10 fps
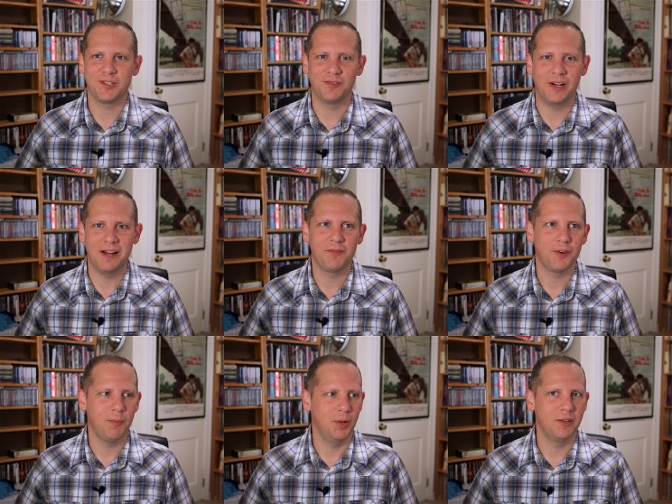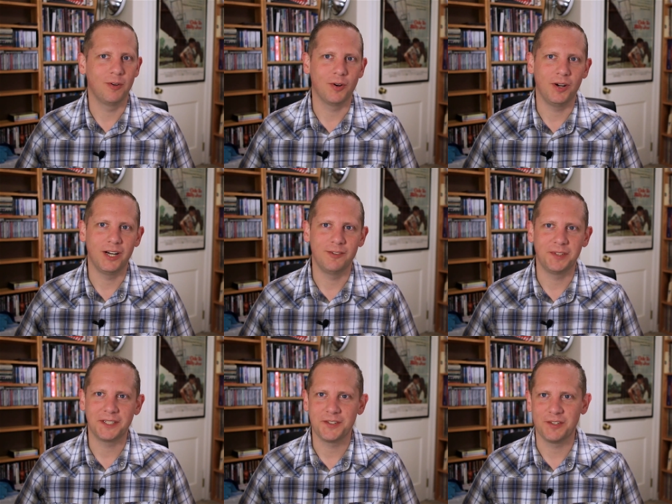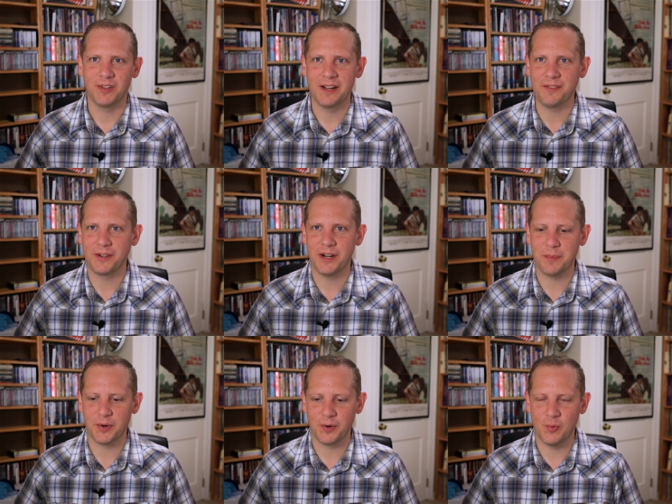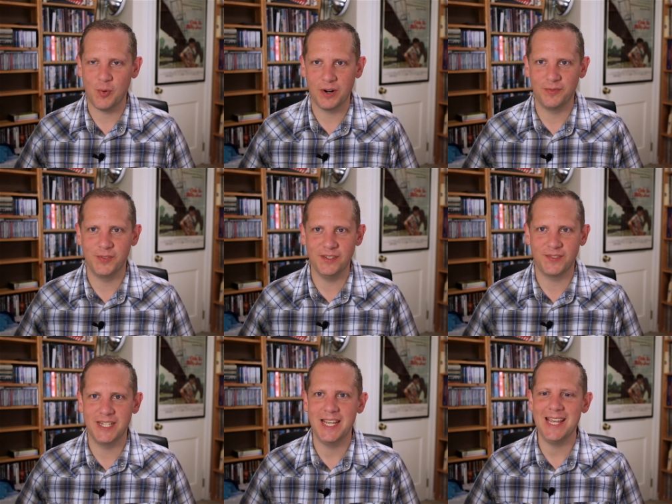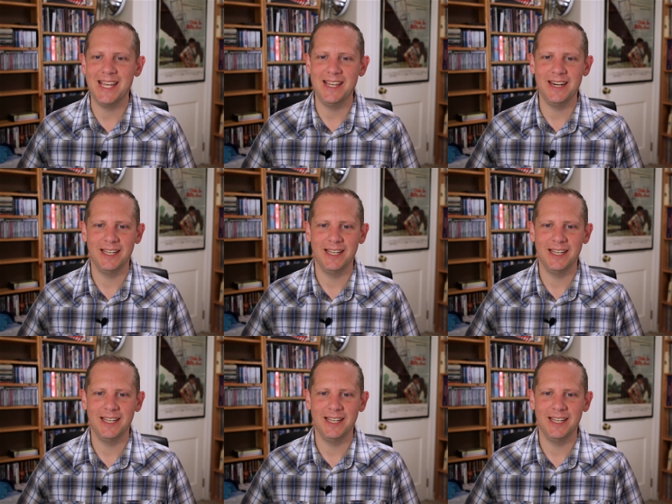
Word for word: Survivor. I believe we're on Vinyl Survivor number 115.